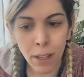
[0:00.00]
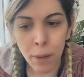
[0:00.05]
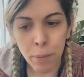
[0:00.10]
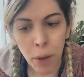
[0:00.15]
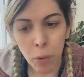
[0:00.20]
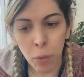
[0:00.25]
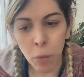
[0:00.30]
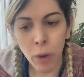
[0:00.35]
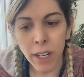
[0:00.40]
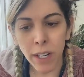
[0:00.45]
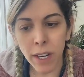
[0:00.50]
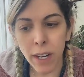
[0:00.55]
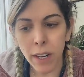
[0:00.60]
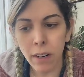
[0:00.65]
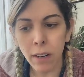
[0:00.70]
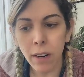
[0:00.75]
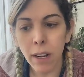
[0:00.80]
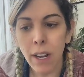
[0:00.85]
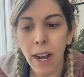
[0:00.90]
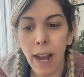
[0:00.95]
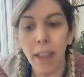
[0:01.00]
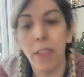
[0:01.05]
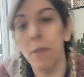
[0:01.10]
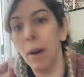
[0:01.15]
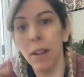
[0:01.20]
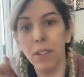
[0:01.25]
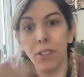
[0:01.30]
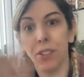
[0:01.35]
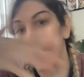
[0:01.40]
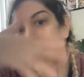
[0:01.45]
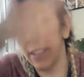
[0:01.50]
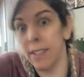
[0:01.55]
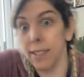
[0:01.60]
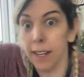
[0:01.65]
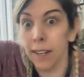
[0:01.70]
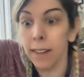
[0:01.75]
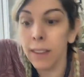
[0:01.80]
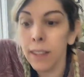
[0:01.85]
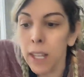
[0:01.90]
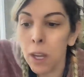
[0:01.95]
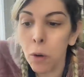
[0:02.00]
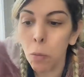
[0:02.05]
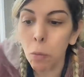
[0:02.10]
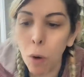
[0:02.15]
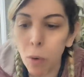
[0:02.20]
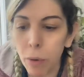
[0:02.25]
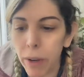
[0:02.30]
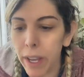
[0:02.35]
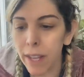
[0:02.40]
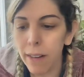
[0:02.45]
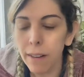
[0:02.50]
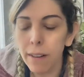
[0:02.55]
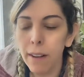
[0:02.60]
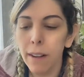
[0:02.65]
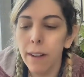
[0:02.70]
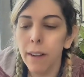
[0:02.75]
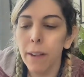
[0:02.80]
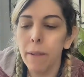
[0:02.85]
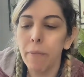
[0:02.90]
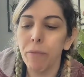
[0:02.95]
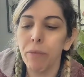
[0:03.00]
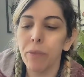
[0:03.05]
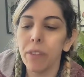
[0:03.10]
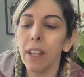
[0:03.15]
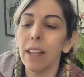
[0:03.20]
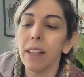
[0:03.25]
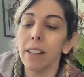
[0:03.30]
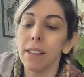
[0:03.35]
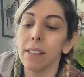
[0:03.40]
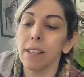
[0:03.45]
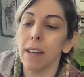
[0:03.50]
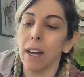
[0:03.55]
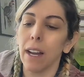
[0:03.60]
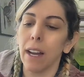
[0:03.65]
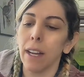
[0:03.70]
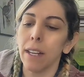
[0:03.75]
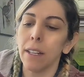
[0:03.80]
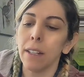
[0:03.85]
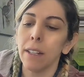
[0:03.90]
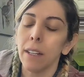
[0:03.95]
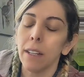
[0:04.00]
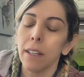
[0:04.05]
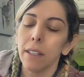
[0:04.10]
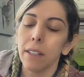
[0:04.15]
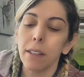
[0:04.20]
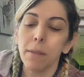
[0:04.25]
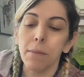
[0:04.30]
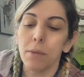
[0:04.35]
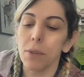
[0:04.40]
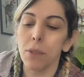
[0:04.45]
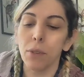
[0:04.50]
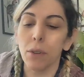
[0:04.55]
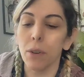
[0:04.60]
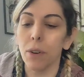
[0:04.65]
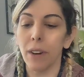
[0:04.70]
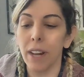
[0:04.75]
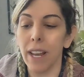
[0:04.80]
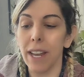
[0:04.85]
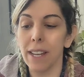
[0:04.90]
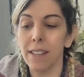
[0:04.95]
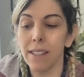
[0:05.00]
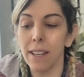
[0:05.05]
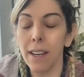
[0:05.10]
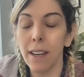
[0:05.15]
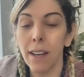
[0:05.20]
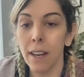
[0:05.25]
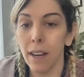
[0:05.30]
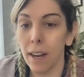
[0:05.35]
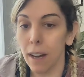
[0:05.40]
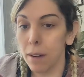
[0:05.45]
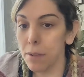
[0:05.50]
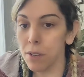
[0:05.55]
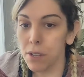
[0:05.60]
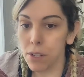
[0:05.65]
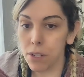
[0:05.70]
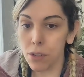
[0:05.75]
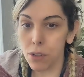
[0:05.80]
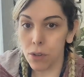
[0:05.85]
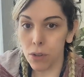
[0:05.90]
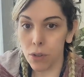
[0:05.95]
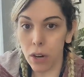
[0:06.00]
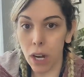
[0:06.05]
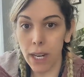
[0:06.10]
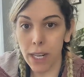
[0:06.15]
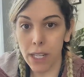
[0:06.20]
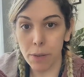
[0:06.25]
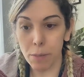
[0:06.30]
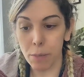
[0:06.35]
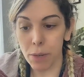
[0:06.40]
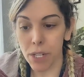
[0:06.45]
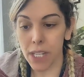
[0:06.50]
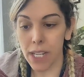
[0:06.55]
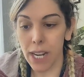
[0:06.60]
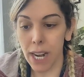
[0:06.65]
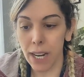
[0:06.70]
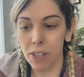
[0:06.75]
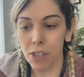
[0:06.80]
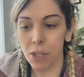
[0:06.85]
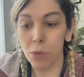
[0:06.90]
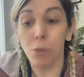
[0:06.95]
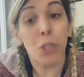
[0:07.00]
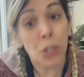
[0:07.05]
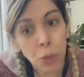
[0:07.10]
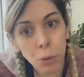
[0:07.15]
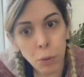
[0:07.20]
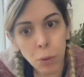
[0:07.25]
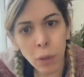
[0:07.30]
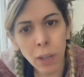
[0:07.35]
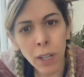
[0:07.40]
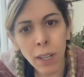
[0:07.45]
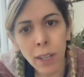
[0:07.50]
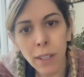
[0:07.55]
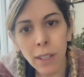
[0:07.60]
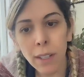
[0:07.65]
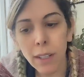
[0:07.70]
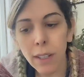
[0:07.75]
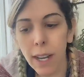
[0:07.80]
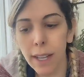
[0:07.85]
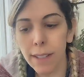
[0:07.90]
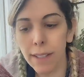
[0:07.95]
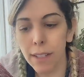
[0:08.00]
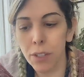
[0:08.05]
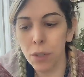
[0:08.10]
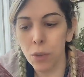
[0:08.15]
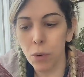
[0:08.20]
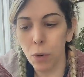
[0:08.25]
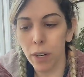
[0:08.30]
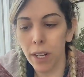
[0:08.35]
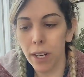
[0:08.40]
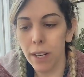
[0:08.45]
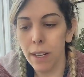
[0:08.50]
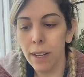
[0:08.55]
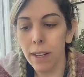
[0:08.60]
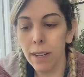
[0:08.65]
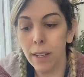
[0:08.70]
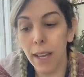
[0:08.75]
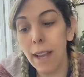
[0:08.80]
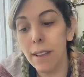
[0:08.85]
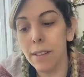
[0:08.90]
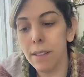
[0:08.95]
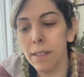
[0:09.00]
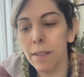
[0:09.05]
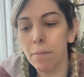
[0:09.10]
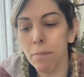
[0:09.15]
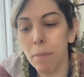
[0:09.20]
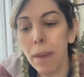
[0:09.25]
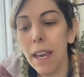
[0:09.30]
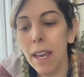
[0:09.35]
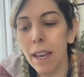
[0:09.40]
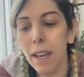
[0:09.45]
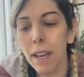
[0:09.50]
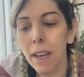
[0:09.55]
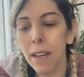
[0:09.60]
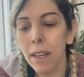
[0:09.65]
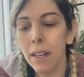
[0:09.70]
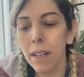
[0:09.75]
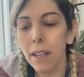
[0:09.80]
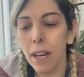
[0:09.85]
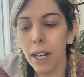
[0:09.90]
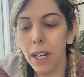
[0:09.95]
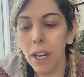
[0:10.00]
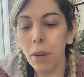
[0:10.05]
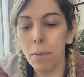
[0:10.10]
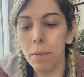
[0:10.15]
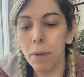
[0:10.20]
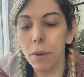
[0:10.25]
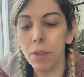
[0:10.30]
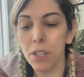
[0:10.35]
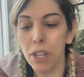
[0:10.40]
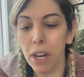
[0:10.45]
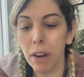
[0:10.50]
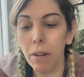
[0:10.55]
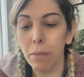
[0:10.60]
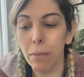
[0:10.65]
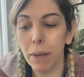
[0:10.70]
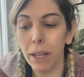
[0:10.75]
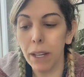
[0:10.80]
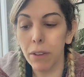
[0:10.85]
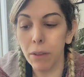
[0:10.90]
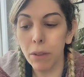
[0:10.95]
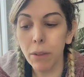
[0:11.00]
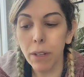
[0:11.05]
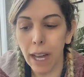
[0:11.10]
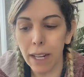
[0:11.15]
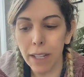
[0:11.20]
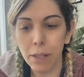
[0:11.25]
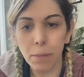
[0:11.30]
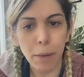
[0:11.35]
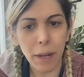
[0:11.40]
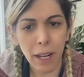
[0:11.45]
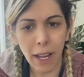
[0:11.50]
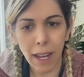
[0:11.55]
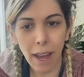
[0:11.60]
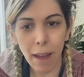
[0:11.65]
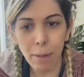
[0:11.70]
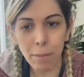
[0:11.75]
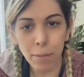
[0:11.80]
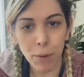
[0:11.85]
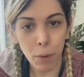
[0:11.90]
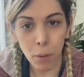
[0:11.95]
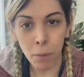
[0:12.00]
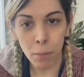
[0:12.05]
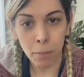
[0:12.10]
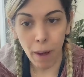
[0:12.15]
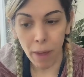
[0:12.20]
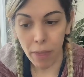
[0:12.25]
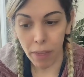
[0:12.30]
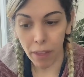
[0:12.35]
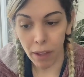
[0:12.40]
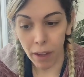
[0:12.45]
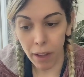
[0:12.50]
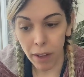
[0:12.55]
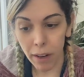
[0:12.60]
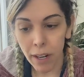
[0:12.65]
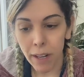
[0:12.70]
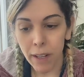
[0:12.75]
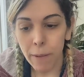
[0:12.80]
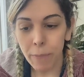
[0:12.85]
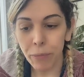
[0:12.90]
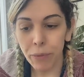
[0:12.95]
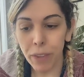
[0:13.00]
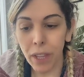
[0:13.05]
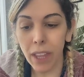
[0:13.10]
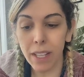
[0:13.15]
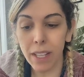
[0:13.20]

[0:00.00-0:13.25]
drizzle a bit one year, and the monster had suddenly awoken, Lilith sighed. I'm sorry, Essie. I was just trying to protect you. You? Essie snorted. Yes, me. I know I'm not terribly good at it, but I am your mother.